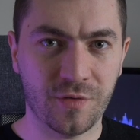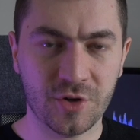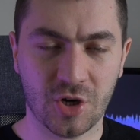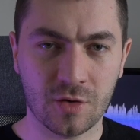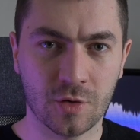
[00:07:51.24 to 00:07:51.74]

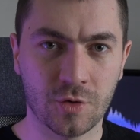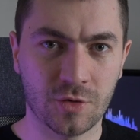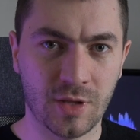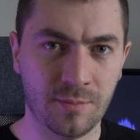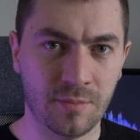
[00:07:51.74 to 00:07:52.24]
official Godot
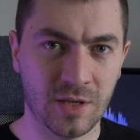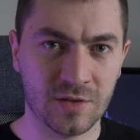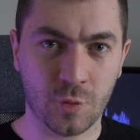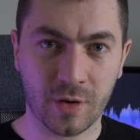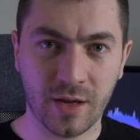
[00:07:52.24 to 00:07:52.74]
team
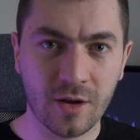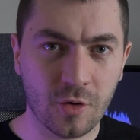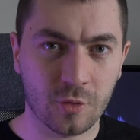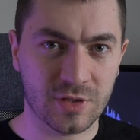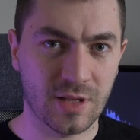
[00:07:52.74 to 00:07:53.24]
is working
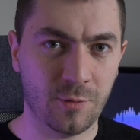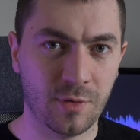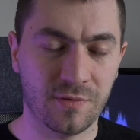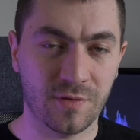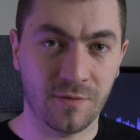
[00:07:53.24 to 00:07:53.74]
closely
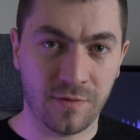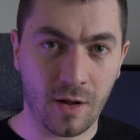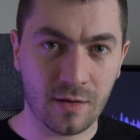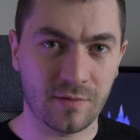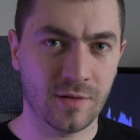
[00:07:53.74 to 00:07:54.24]
with
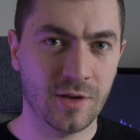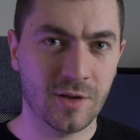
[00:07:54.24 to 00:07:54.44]
Valve